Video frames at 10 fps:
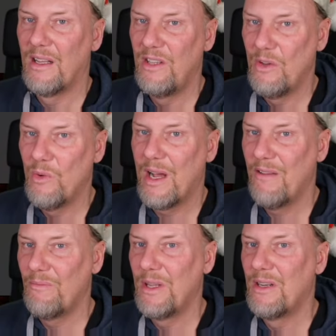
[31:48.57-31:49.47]
you
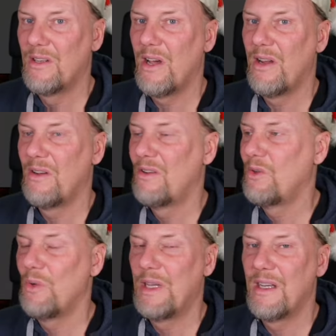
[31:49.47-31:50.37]
have been
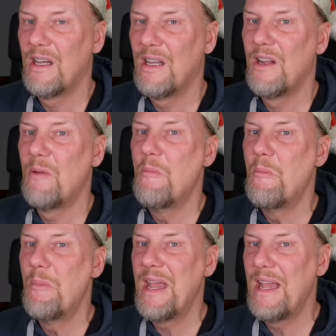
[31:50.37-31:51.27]
doing an
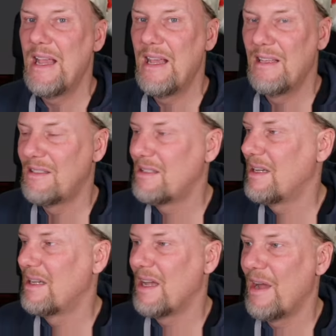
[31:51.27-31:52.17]

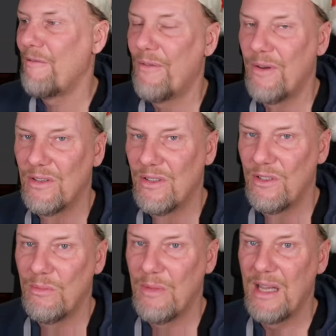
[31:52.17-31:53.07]
amazing effort
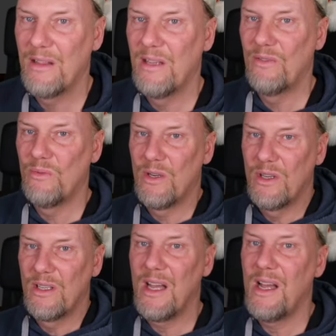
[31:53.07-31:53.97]
to make this
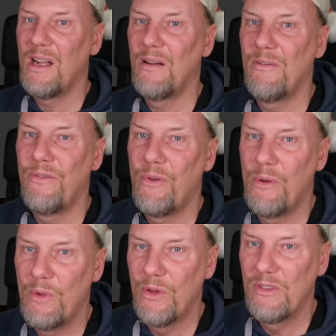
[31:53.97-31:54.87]
work. And
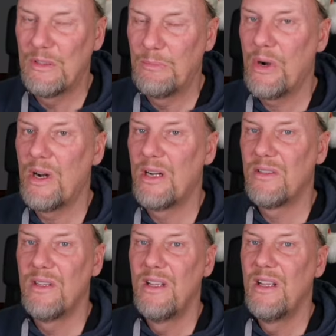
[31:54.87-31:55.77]
for most
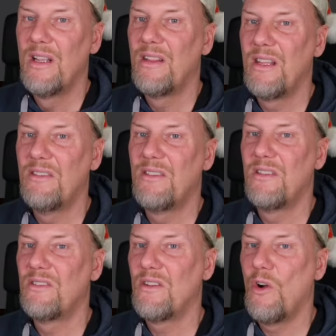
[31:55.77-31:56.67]
part, this
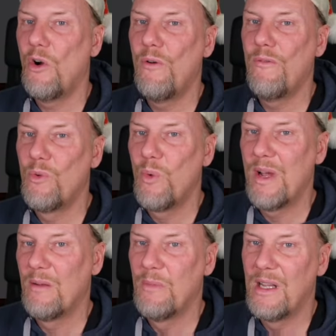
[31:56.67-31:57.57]
is
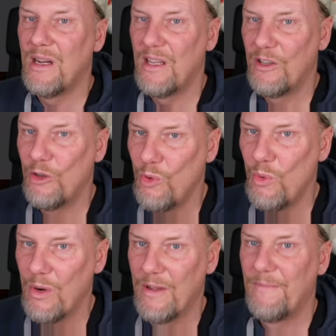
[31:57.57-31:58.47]
overwhelmingly
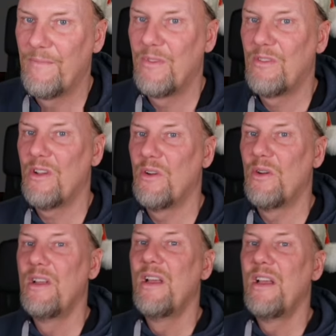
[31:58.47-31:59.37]
cool. So
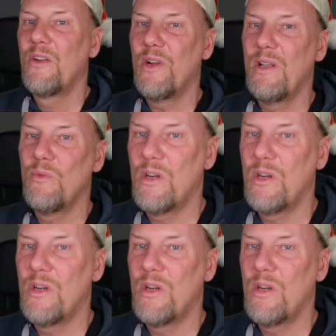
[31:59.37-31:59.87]
great